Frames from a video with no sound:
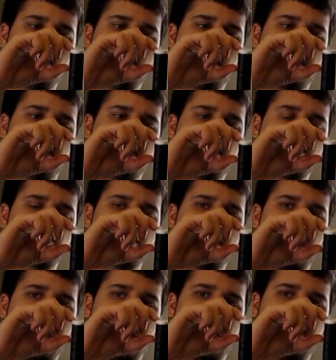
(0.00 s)
1.5 inches
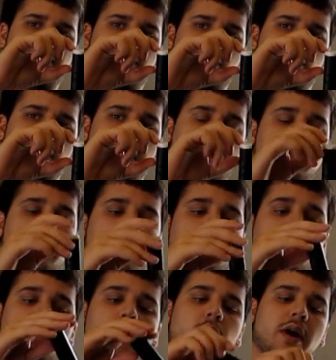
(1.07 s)
away, that
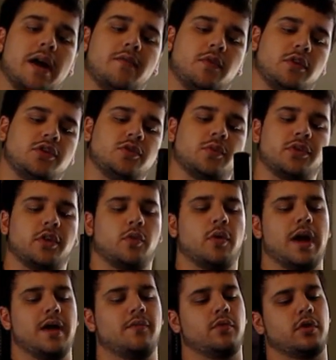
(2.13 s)
way the gravel, because you want the
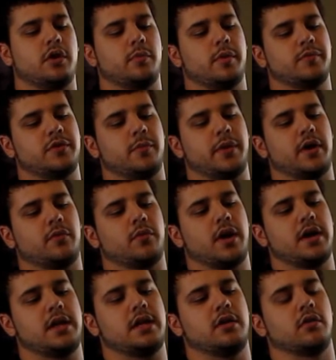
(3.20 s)
gravel to come up to about
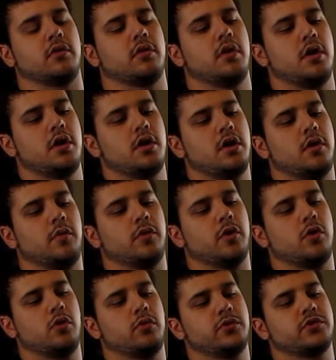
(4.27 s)
right here, when
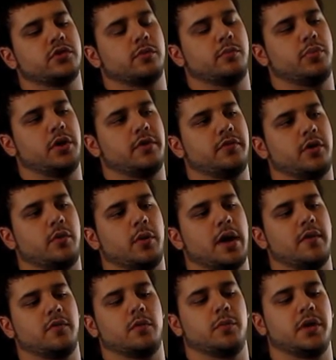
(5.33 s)
the holes are above the
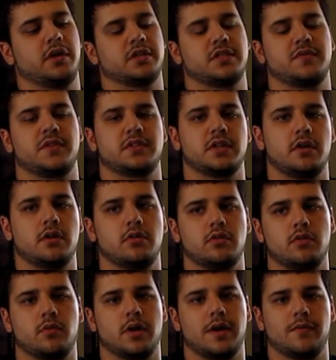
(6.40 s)
gravel. Because if it's under
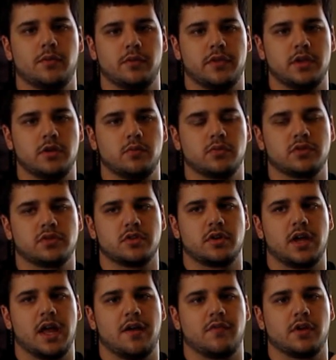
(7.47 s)
the gravel, then you will
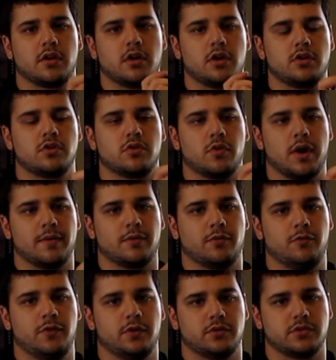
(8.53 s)
start having an under gravel
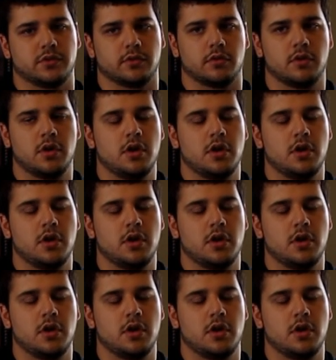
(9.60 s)
filter,